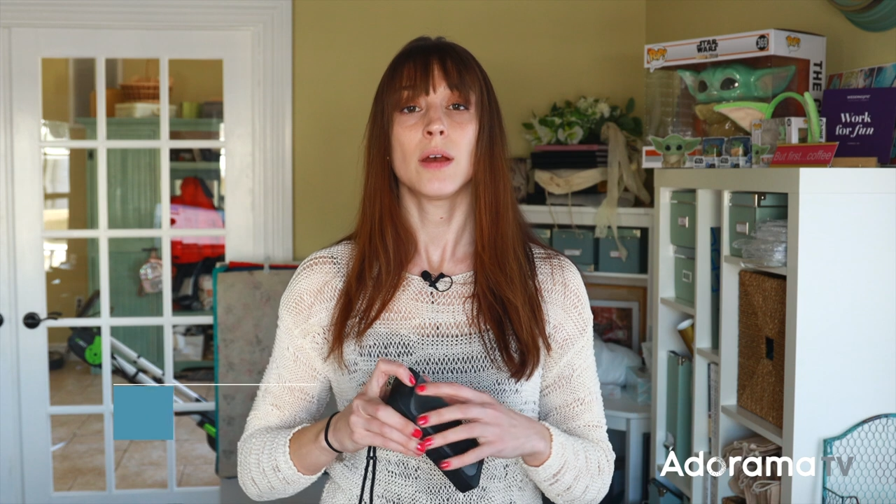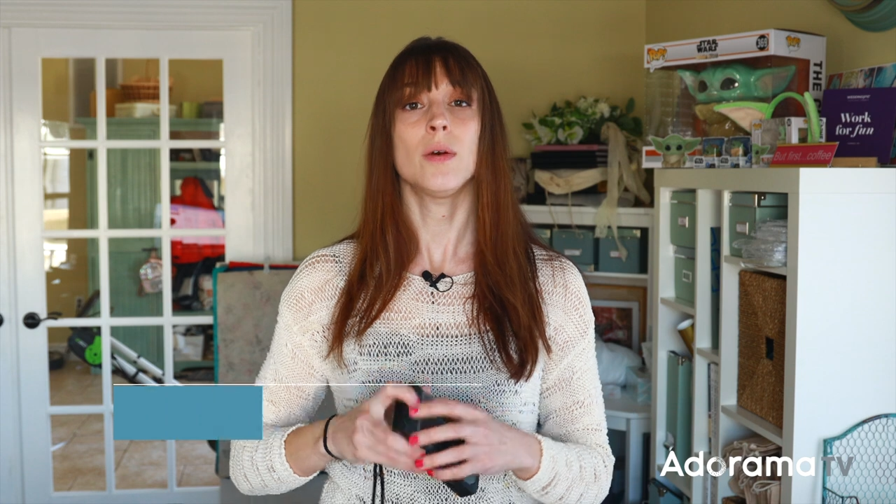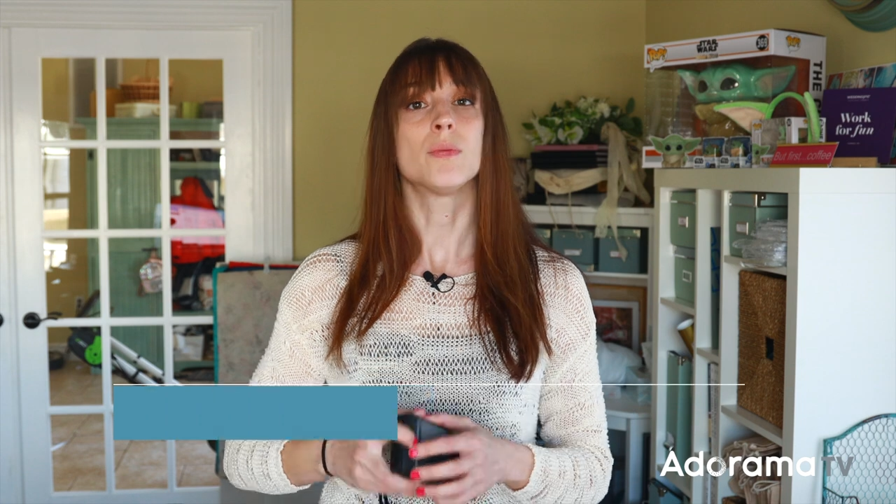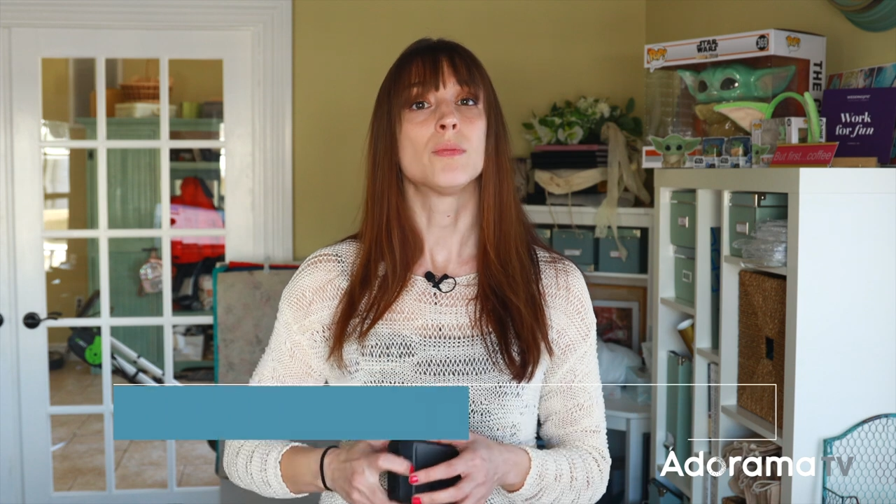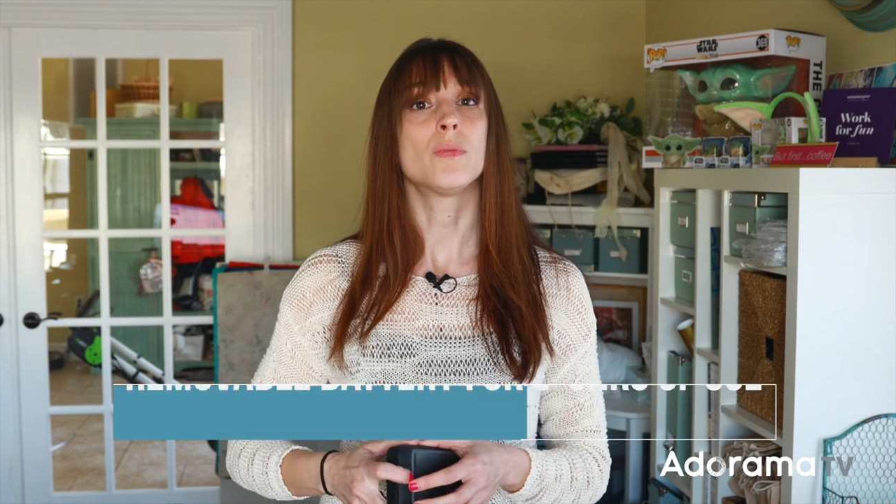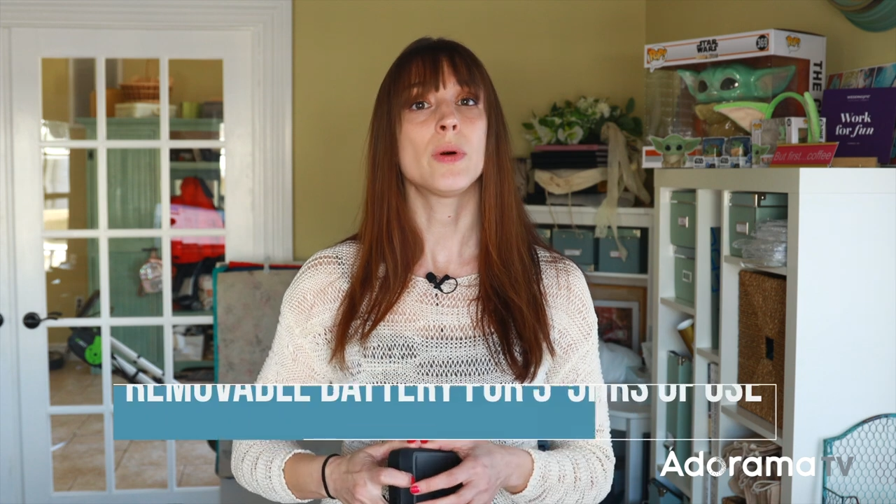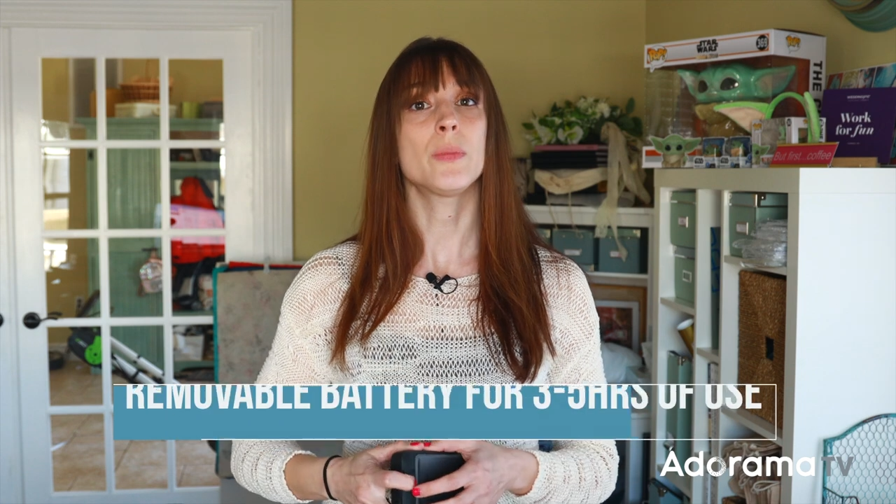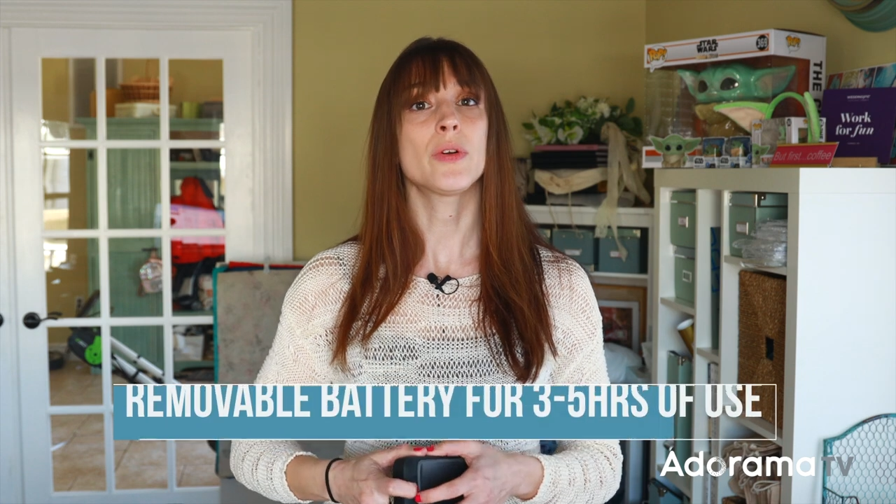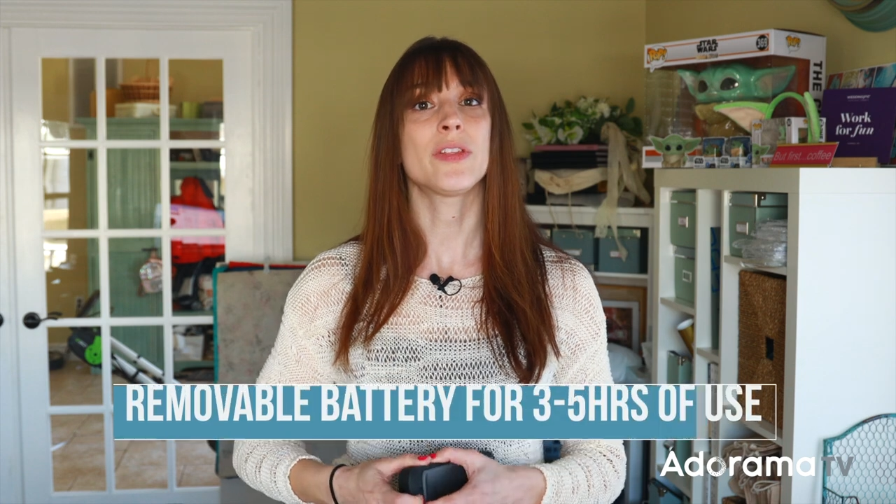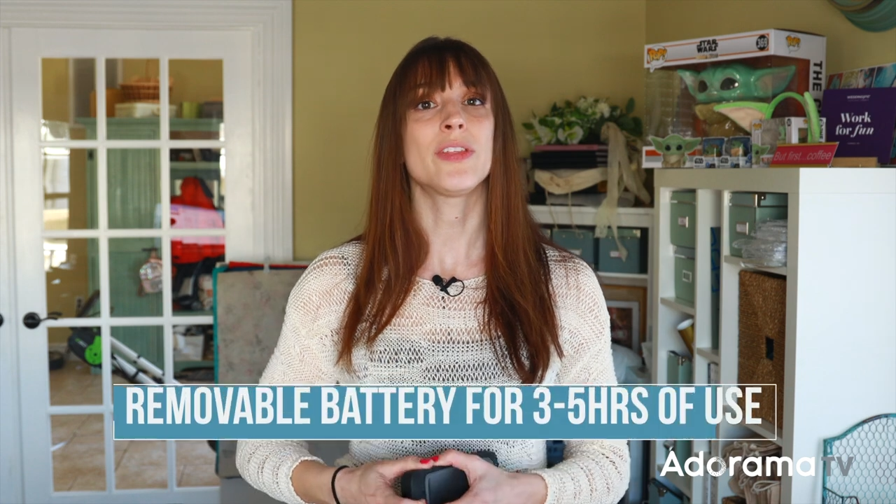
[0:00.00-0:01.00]
Oh, one
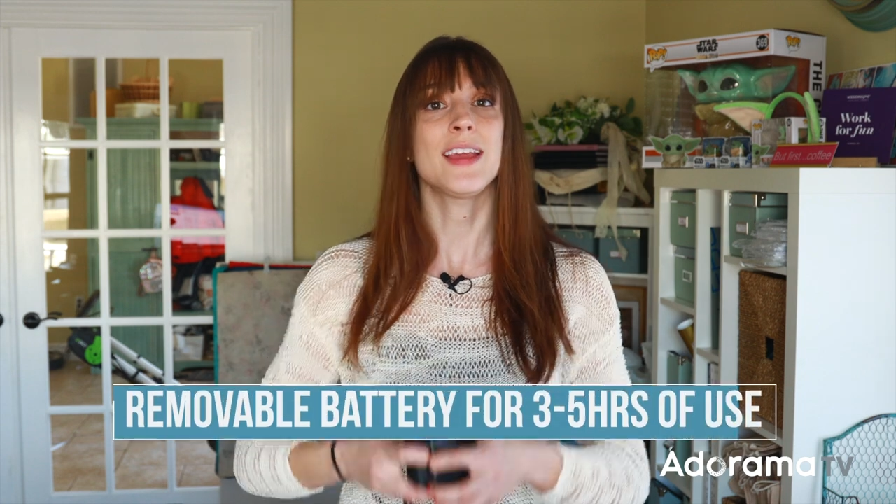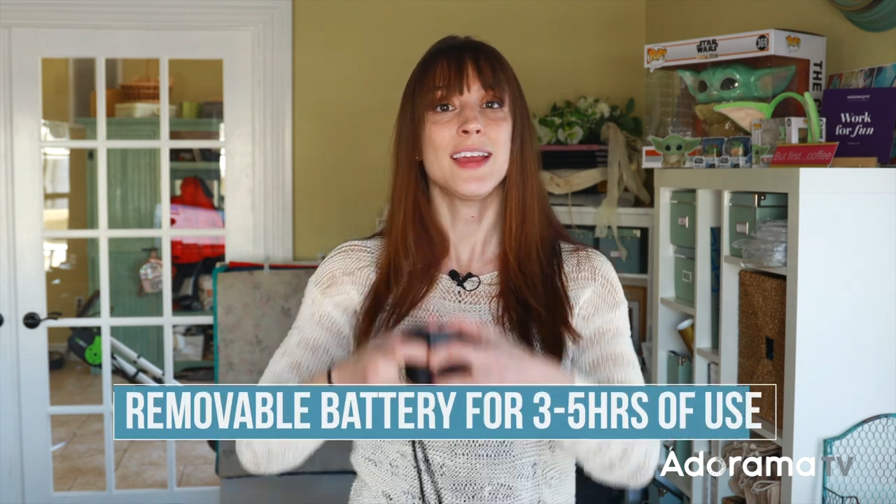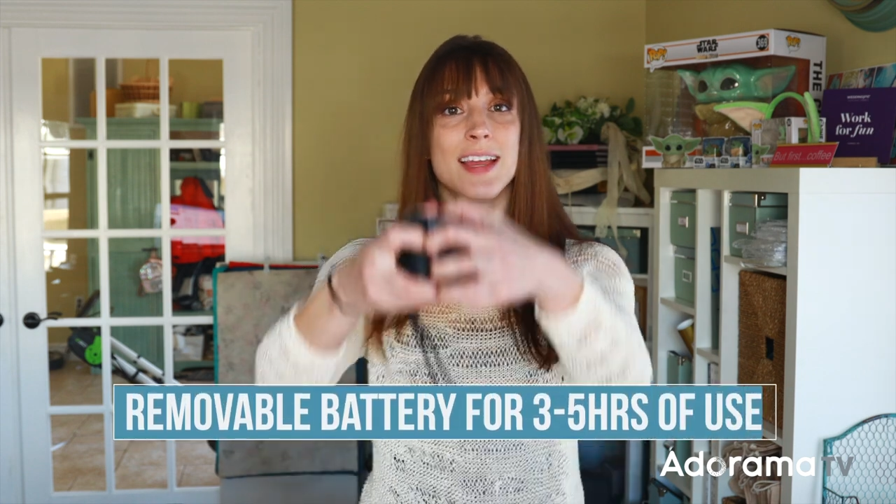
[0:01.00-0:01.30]
more thing,